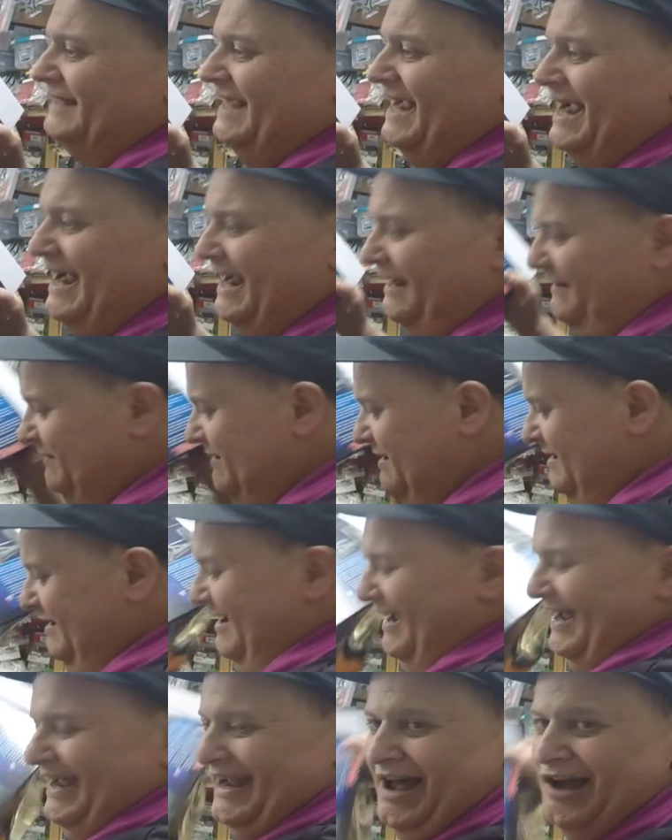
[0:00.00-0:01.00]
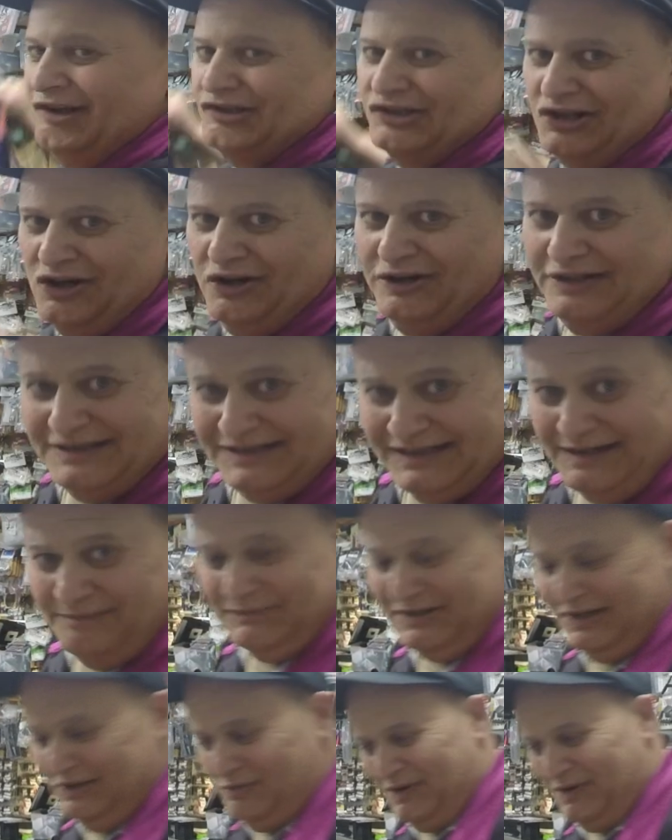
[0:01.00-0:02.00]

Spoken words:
that. Hey, I'll show you something. You